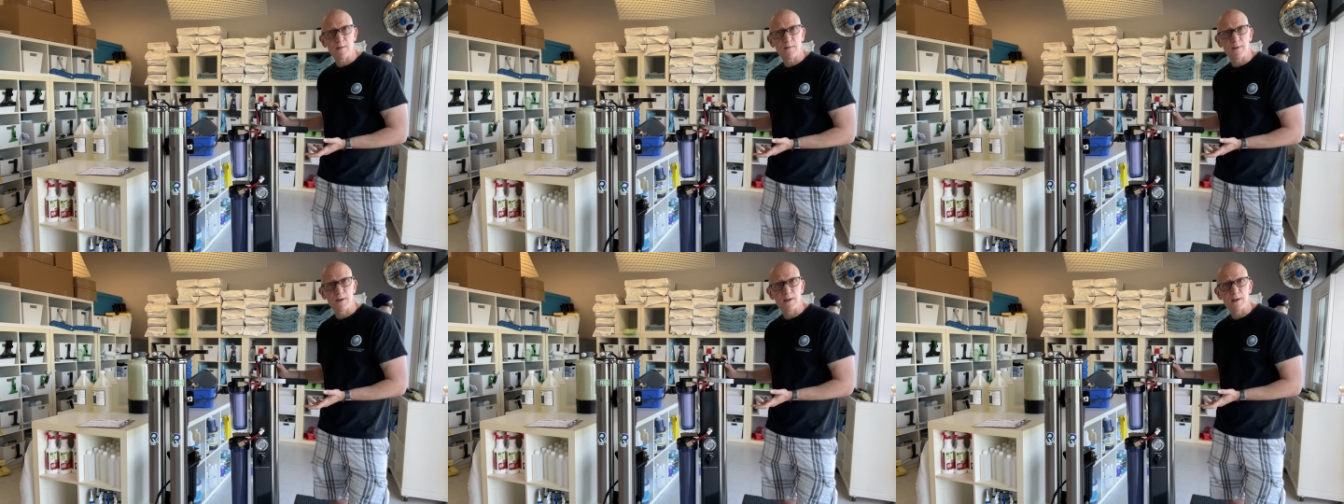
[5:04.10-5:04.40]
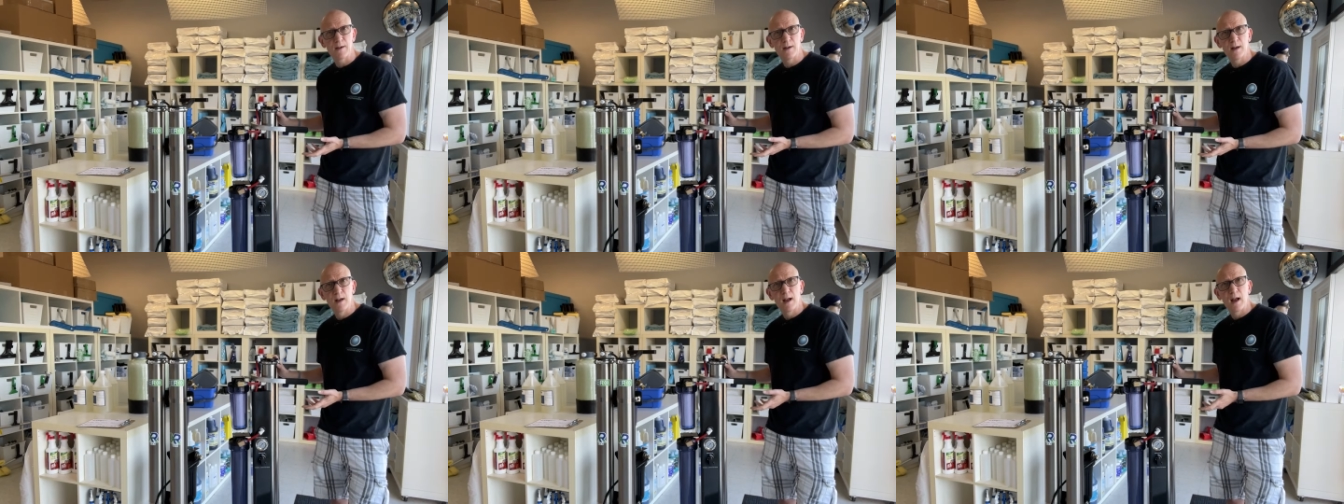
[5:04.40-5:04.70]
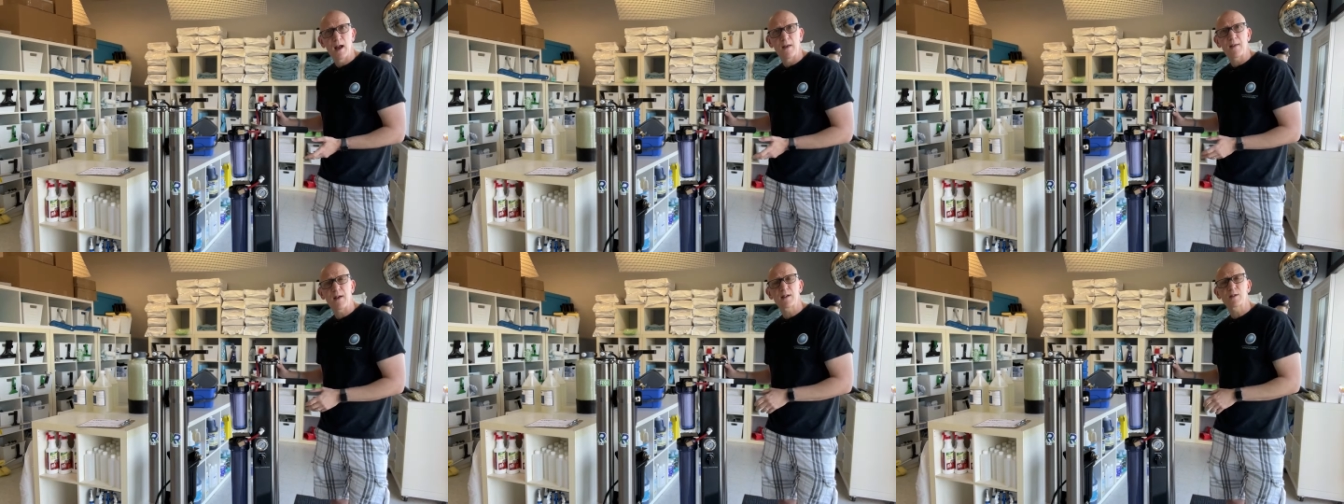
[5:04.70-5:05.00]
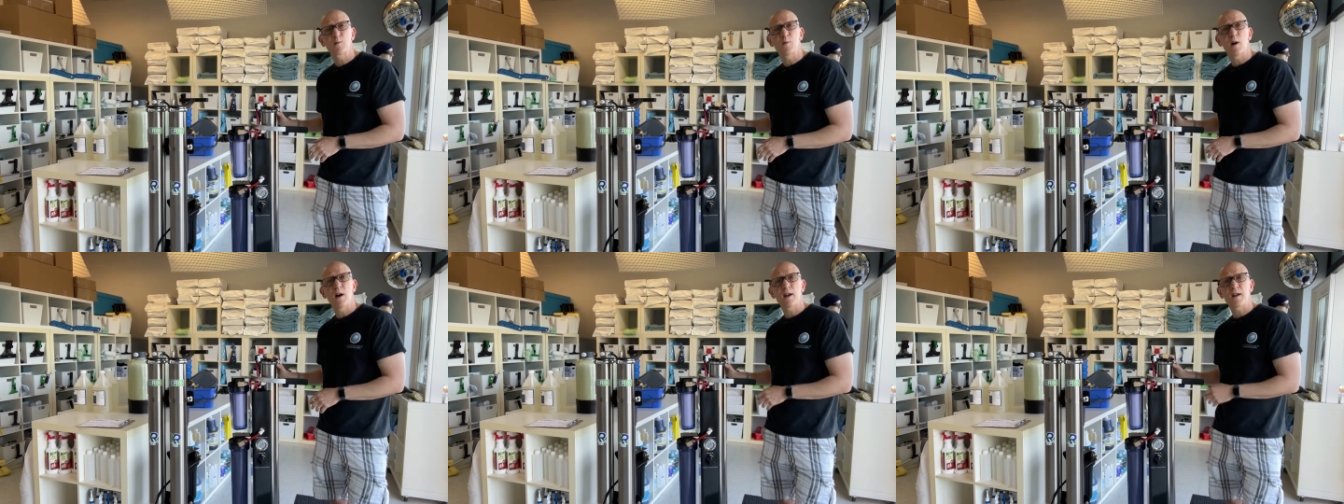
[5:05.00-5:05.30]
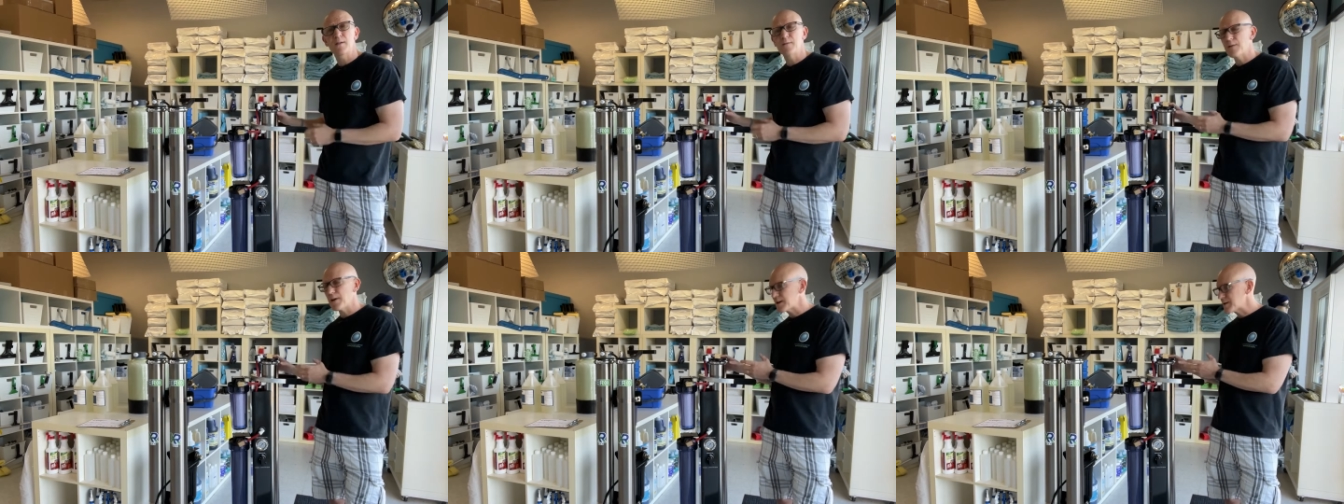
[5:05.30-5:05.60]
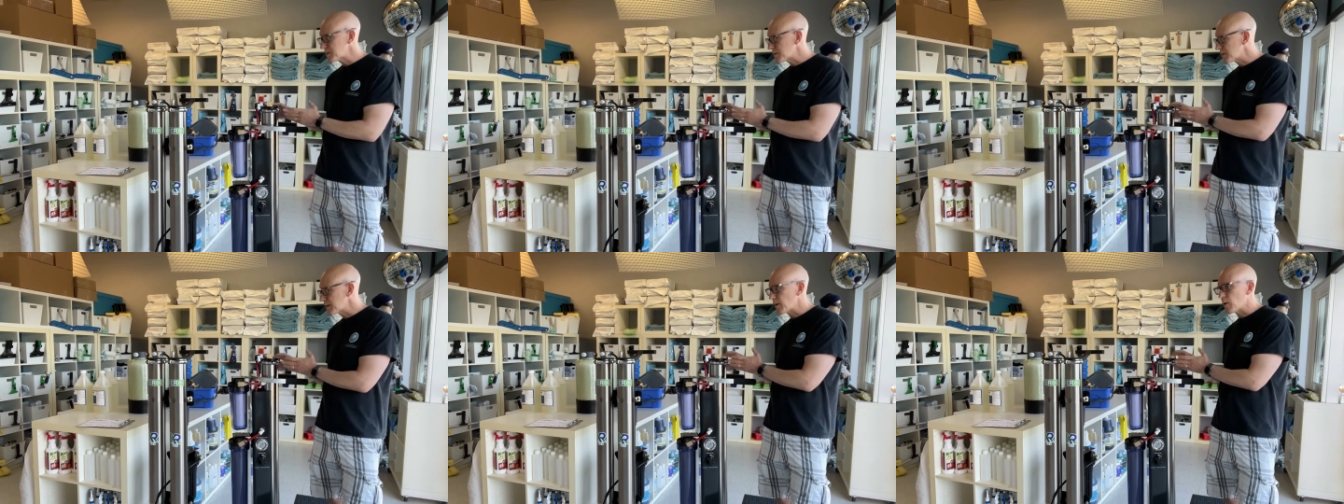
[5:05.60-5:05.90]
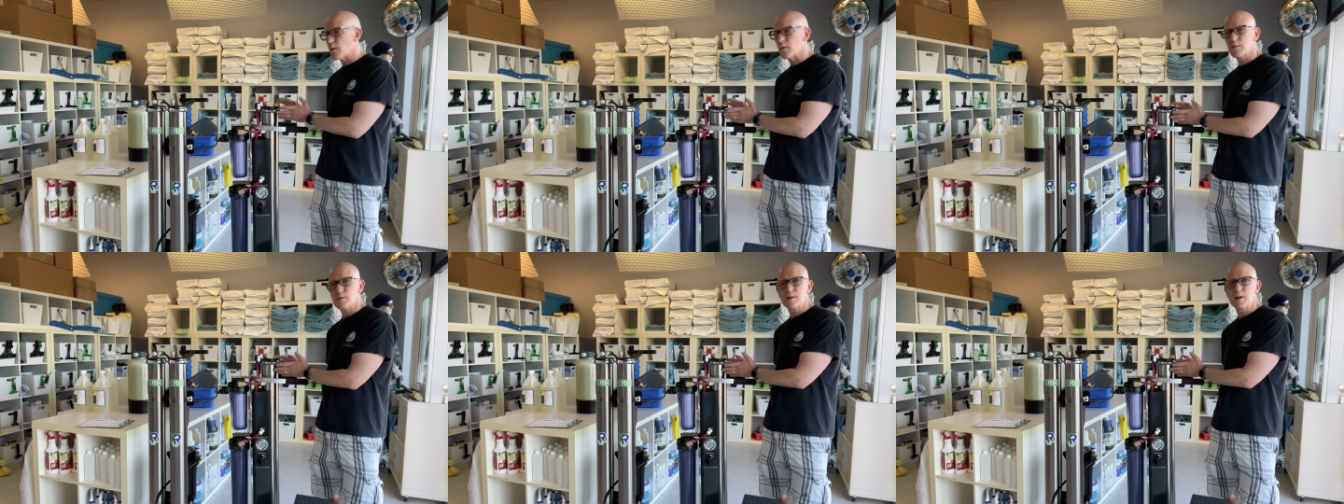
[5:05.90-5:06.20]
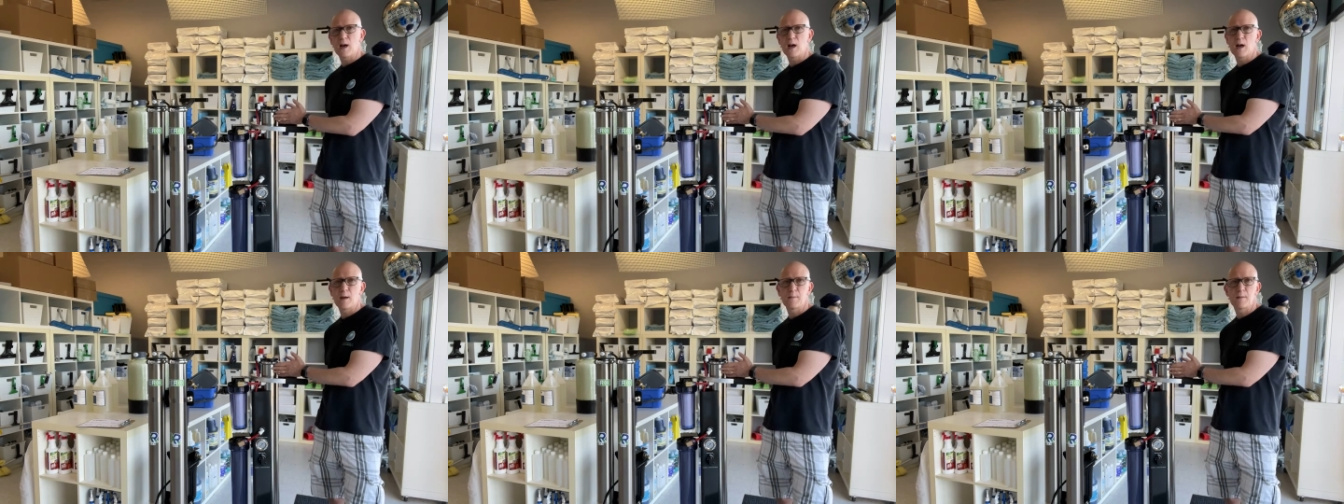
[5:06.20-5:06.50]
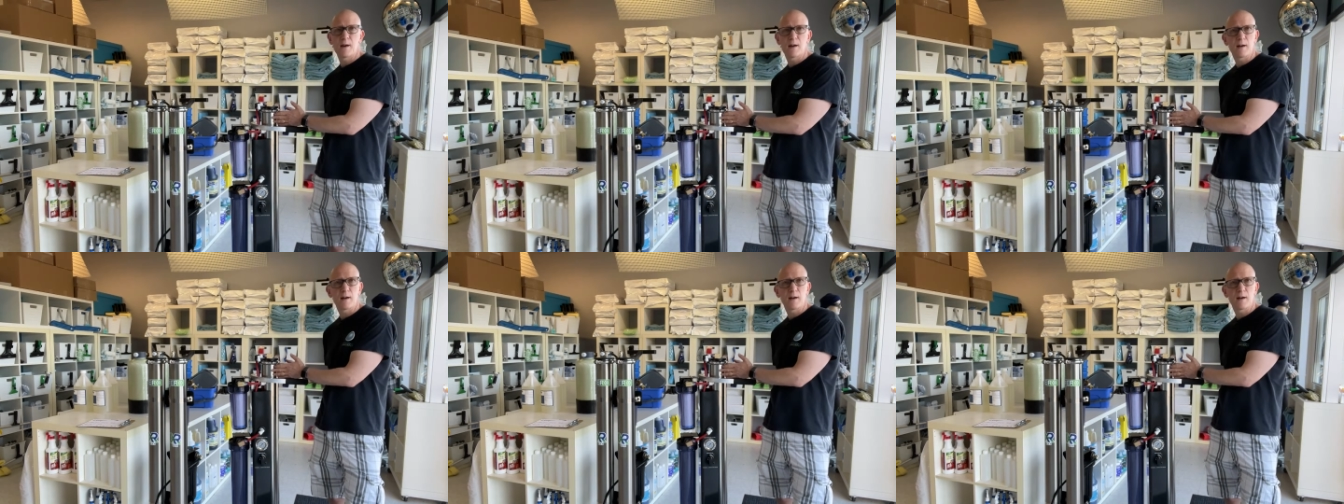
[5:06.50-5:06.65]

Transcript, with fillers: of it. And that's why eventually over time,